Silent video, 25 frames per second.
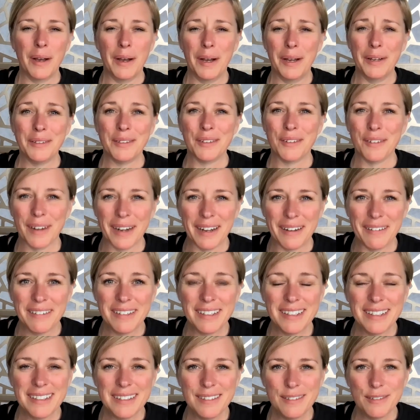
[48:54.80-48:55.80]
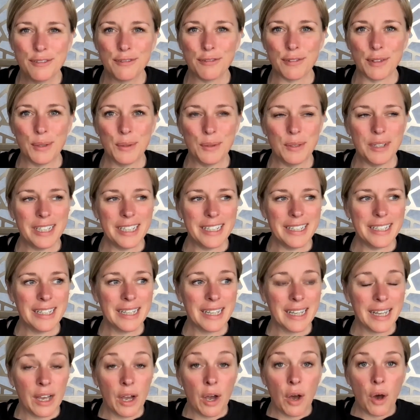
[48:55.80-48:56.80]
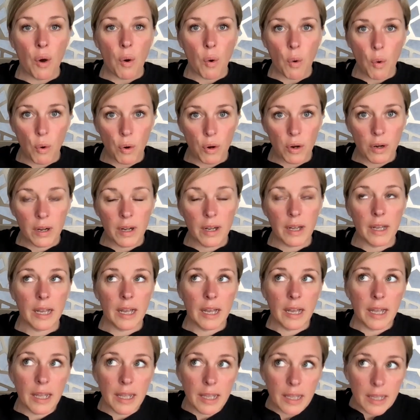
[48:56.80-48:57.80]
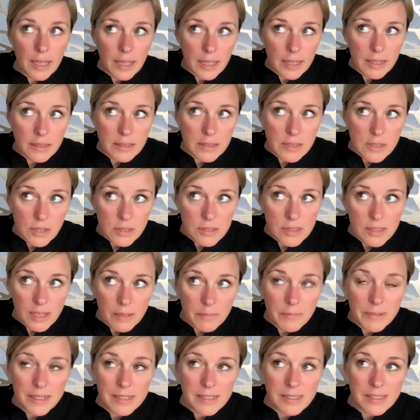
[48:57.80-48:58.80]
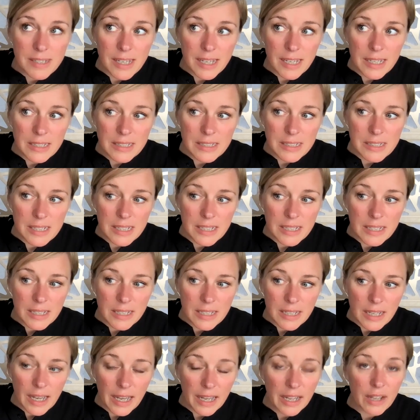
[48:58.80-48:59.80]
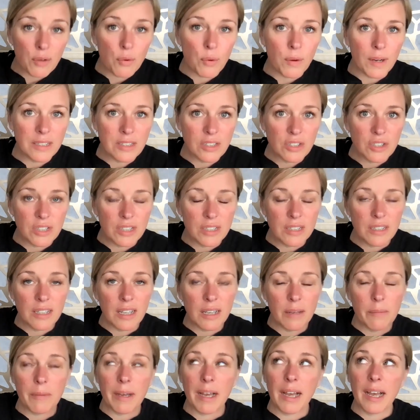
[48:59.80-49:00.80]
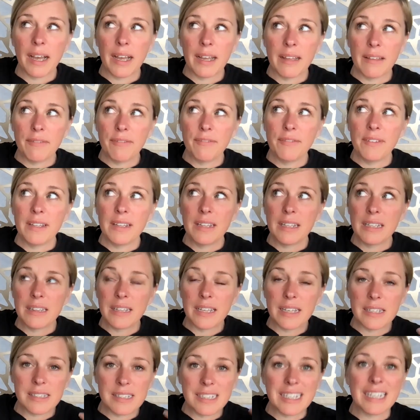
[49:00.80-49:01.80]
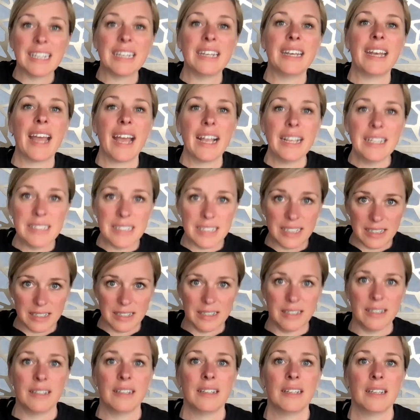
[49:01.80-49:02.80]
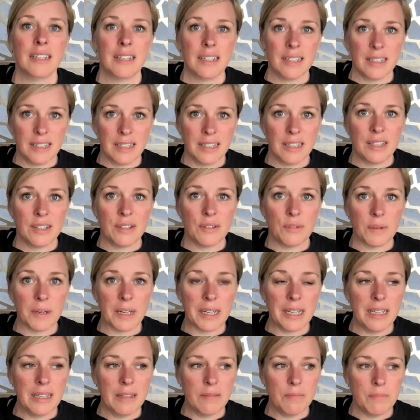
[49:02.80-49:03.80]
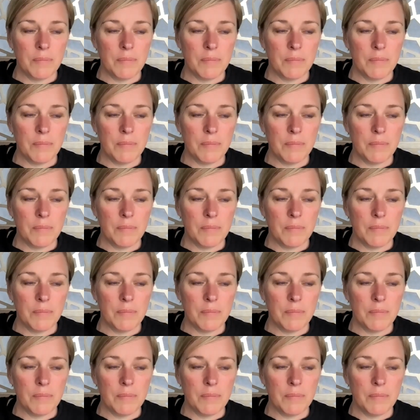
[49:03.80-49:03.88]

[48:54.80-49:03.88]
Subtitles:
ungrounded, floaty, or to some extent, I questioned, am I feeling less connected? Right?